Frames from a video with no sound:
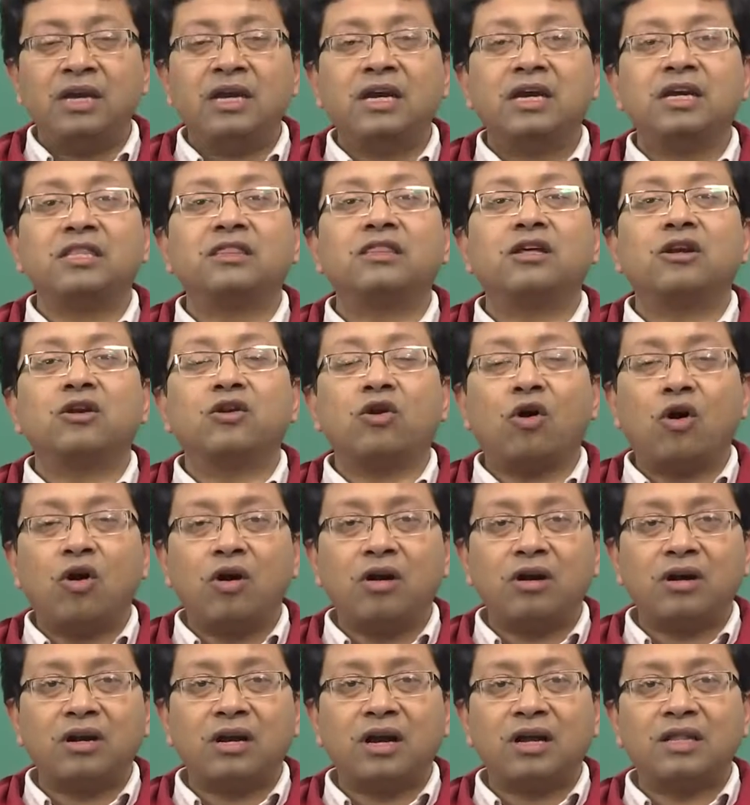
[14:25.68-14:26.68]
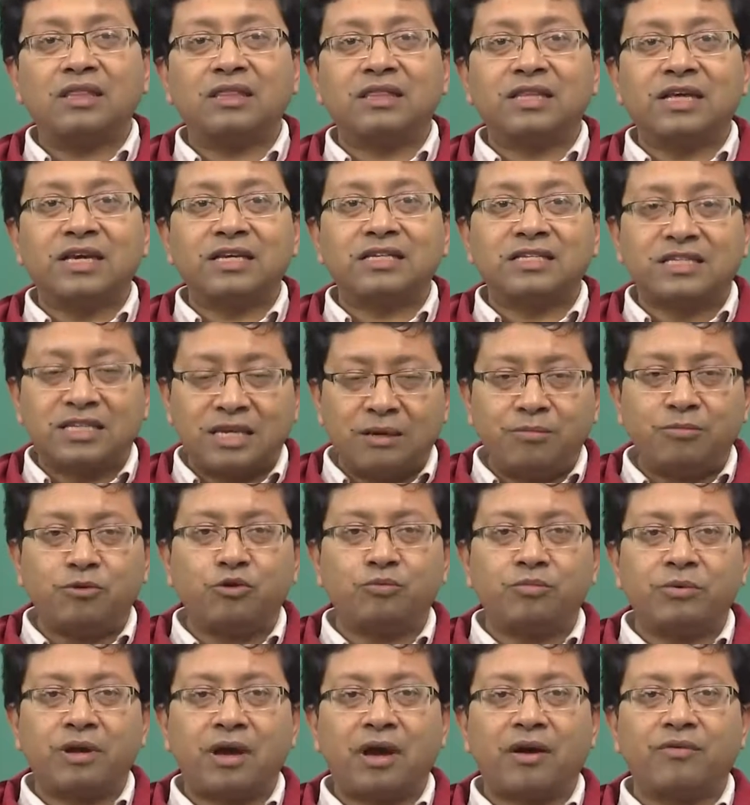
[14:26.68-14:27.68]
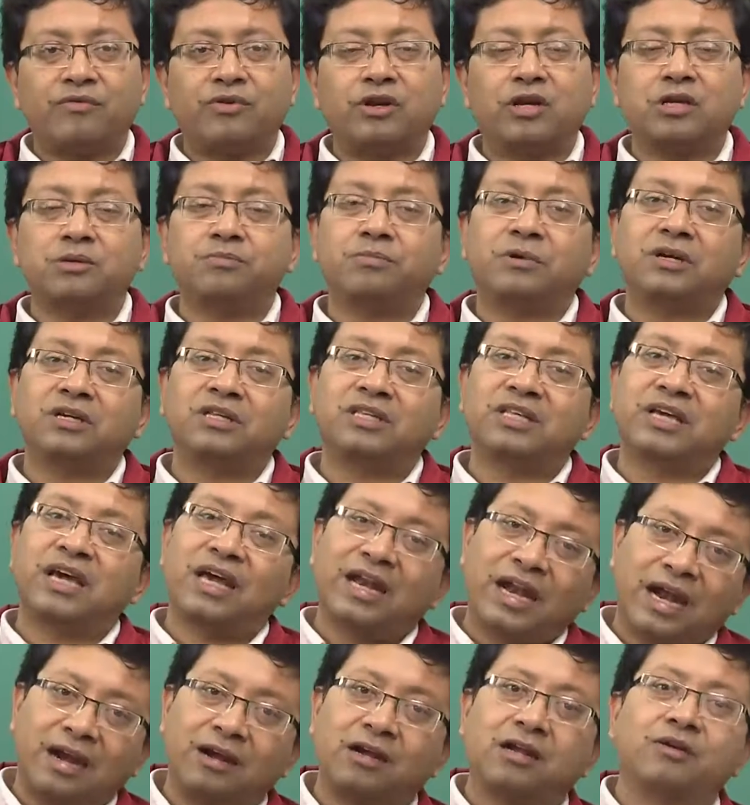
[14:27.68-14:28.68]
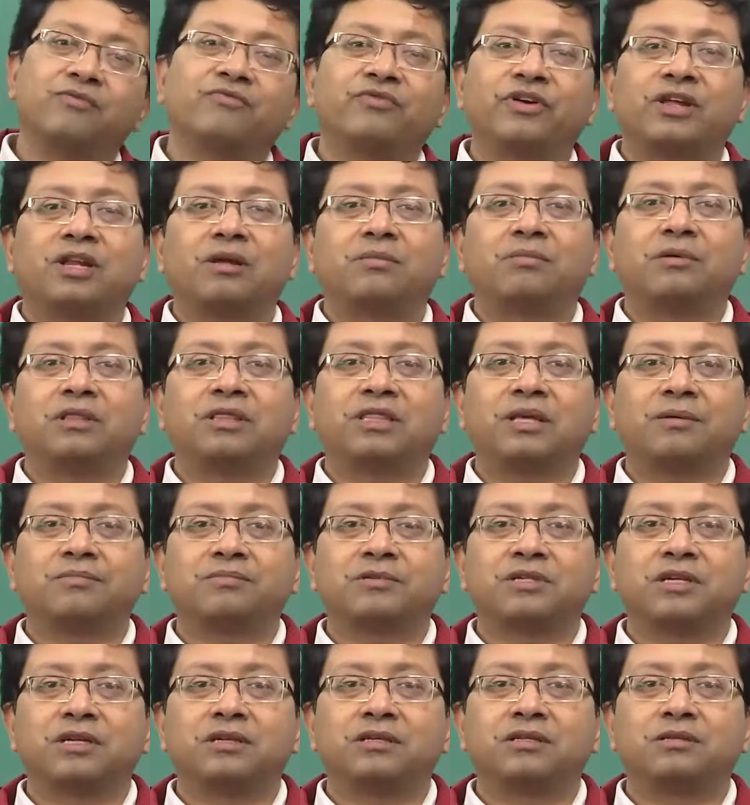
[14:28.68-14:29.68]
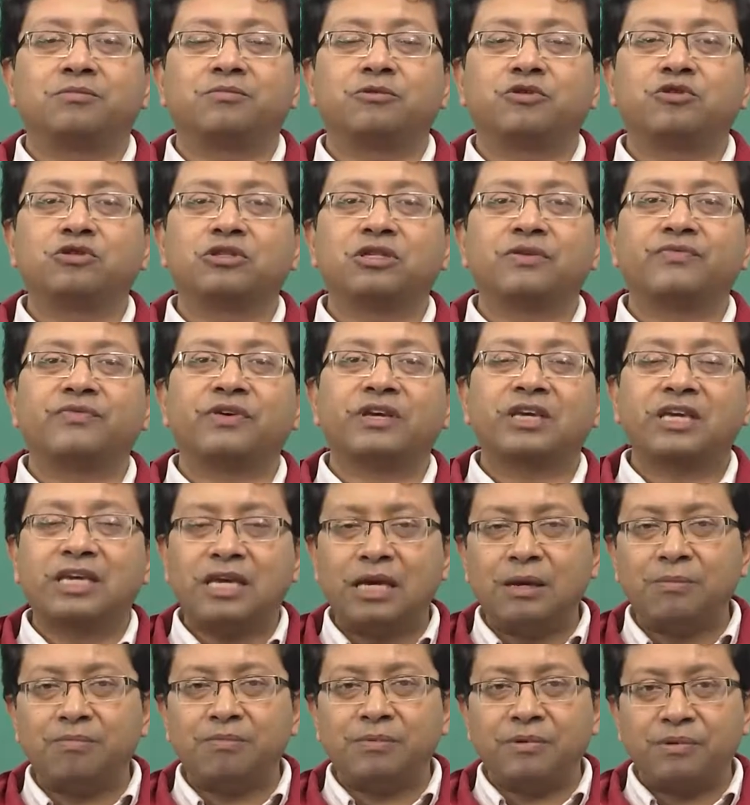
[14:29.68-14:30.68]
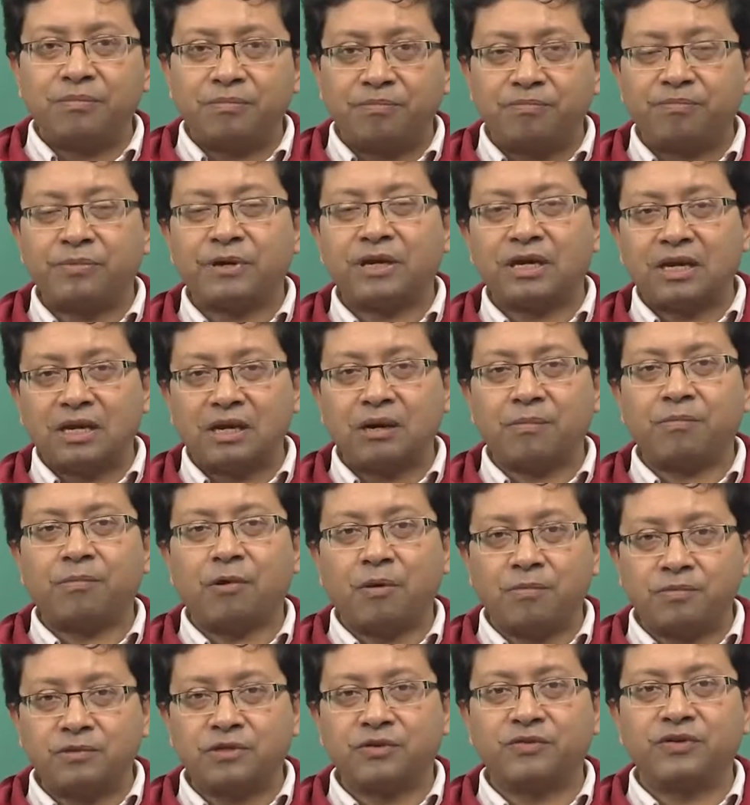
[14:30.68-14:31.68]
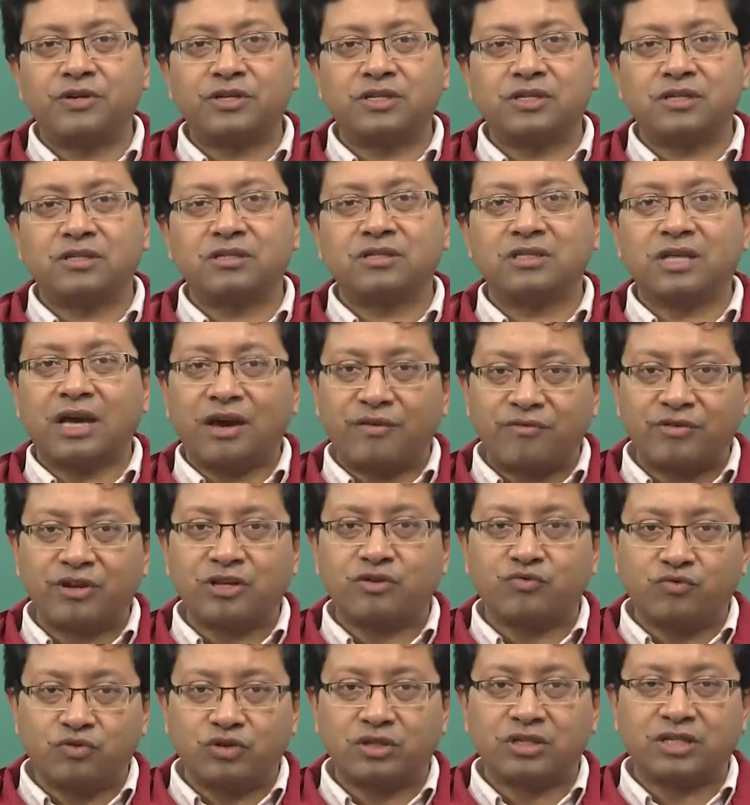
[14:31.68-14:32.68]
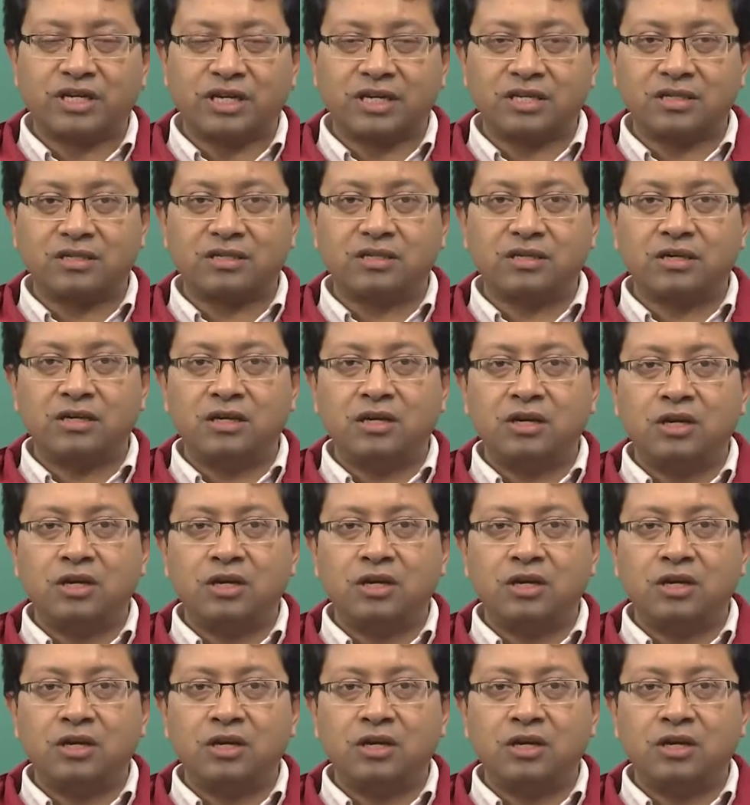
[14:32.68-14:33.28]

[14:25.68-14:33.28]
in the long run they seem to be average, but they are random variable themselves, because if I keep picking up observations, the average would change.